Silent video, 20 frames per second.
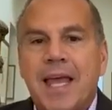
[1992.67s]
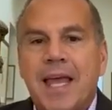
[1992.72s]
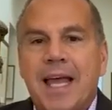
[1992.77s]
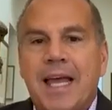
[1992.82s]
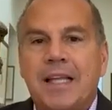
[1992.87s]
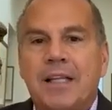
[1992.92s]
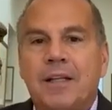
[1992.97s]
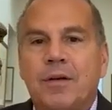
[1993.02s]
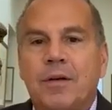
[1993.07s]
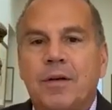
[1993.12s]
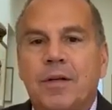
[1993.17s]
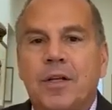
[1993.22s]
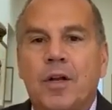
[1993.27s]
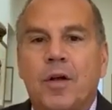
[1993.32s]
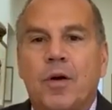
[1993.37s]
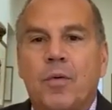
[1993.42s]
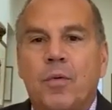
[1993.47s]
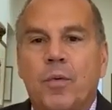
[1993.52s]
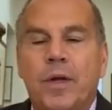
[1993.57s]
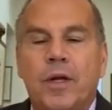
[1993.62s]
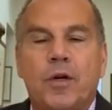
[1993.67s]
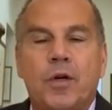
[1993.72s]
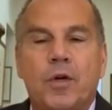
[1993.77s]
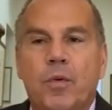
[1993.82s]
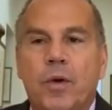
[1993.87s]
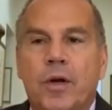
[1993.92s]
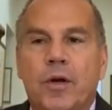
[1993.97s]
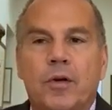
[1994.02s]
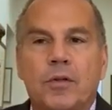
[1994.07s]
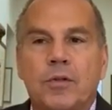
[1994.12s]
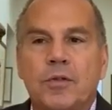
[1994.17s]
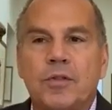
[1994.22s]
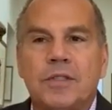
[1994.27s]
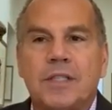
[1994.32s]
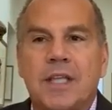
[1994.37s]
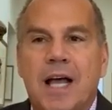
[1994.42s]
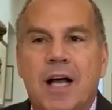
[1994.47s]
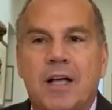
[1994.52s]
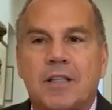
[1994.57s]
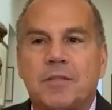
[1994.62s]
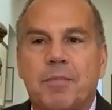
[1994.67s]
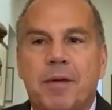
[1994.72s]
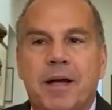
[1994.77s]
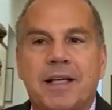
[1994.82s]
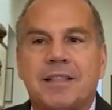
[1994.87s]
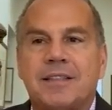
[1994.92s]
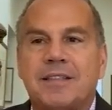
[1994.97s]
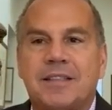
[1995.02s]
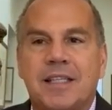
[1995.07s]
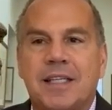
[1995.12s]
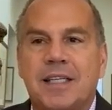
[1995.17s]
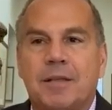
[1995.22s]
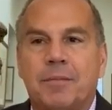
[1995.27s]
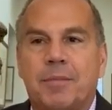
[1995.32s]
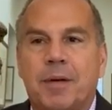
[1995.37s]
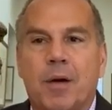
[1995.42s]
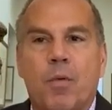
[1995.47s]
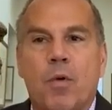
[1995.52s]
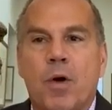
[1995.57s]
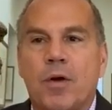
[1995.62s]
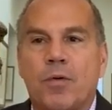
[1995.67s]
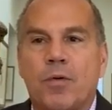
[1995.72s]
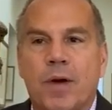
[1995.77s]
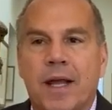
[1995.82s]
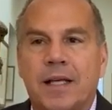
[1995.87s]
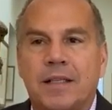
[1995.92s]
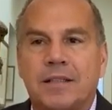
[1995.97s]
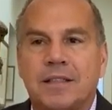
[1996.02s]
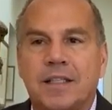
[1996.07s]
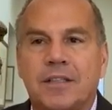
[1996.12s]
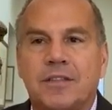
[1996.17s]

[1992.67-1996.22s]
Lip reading: And, we could win or lose the House by a seat, by one race.